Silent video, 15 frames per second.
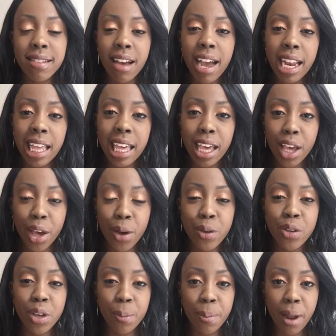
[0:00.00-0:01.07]
styling and
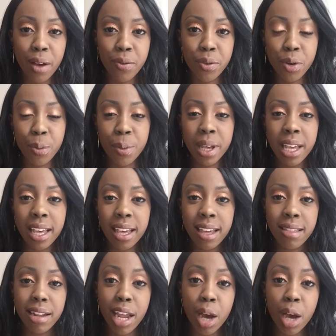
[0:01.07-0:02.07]
coaching platform that